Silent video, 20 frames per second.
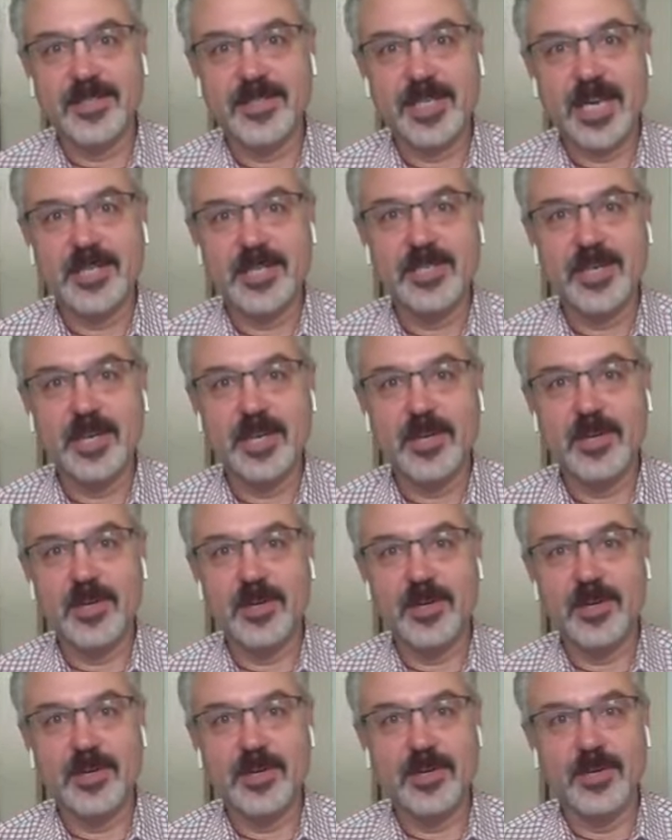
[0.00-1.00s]

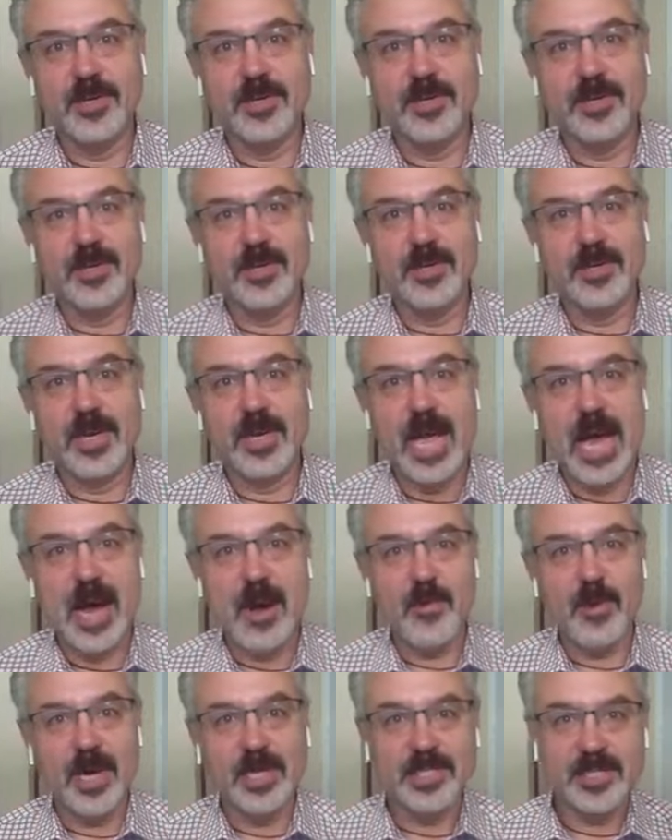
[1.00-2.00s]
changing
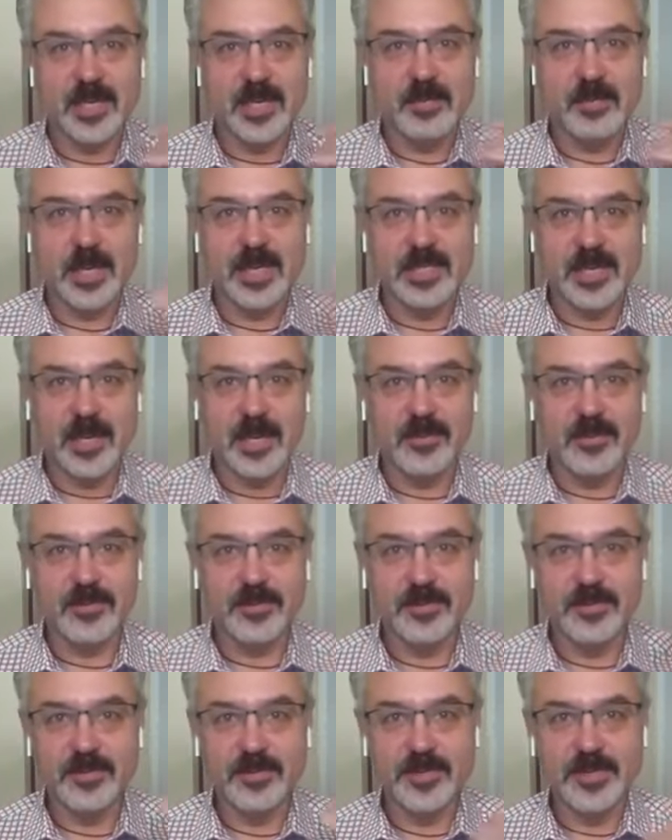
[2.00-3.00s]
how I see myself,